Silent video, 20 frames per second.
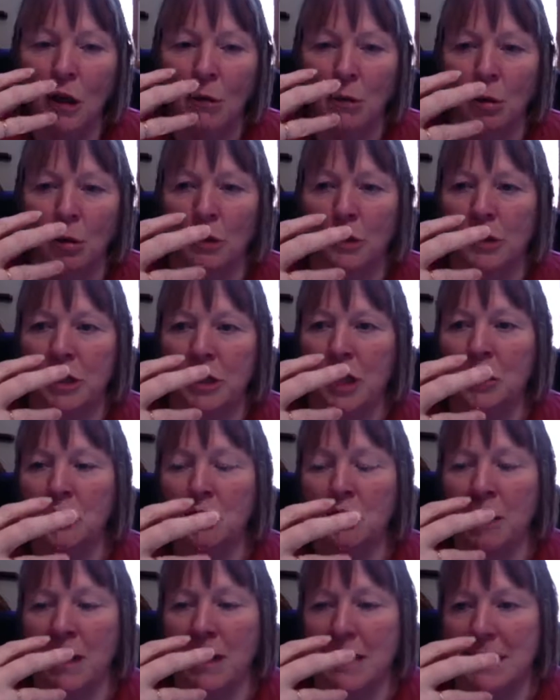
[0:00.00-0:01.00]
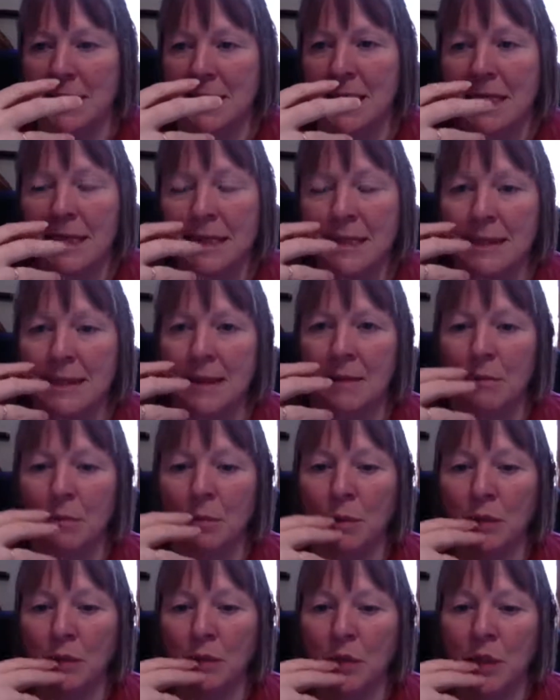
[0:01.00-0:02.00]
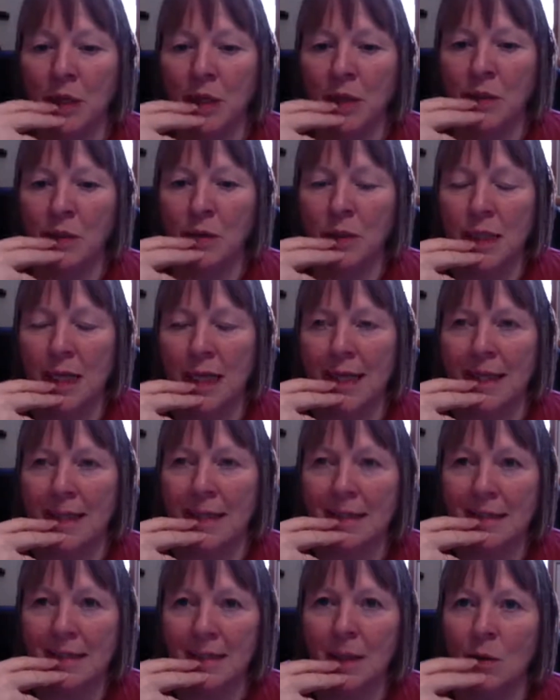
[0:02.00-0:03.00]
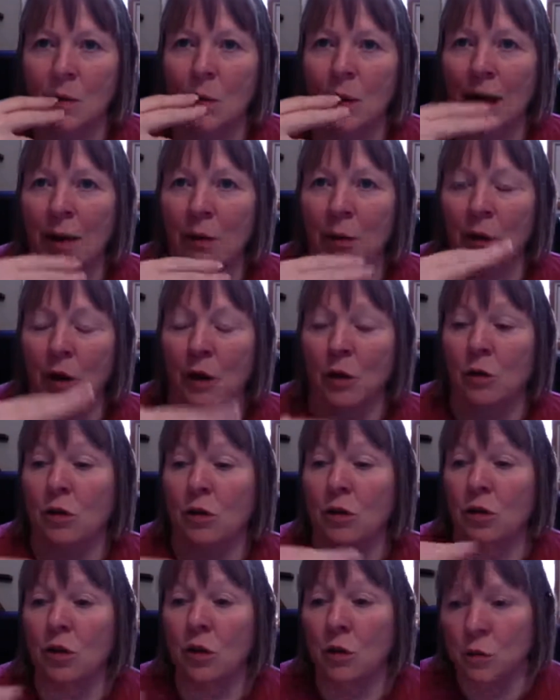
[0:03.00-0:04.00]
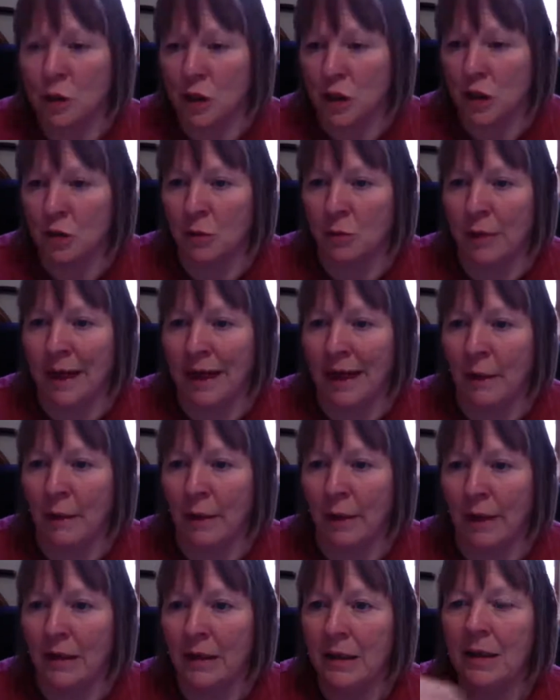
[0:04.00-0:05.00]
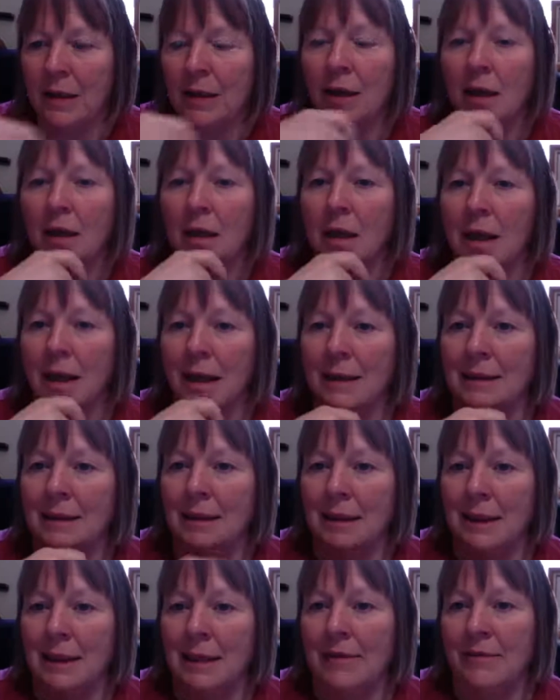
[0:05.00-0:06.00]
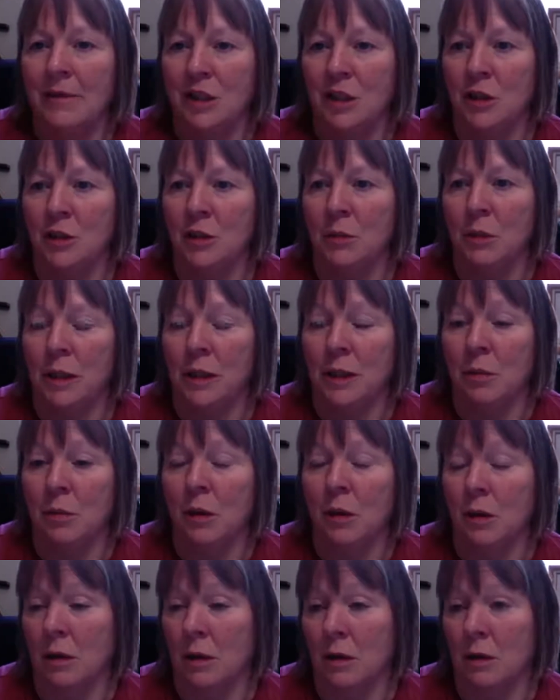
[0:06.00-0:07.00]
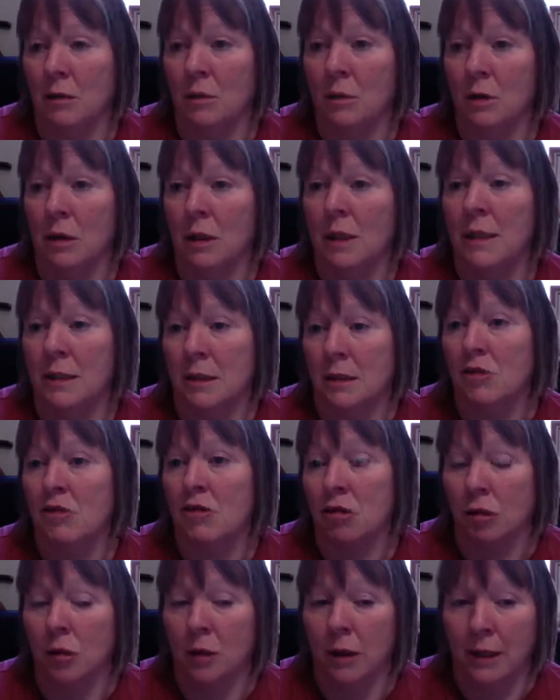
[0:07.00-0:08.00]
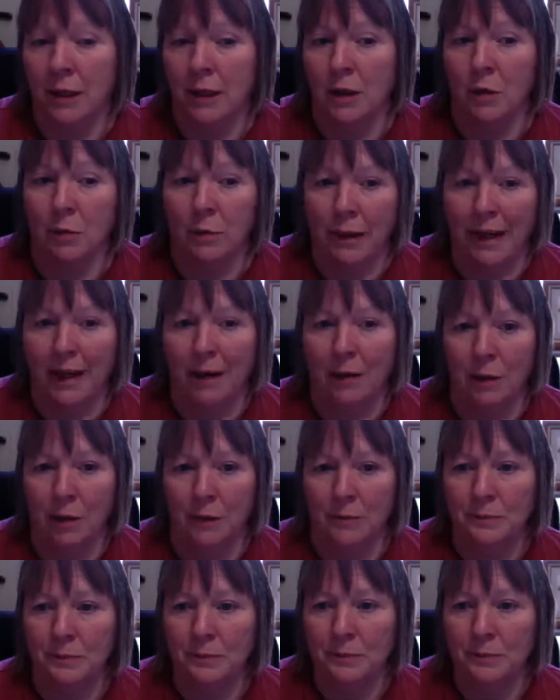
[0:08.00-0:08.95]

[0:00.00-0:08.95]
Pluto transits, that Pluto takes away what you thought was your power and leaves you with what is truly your power.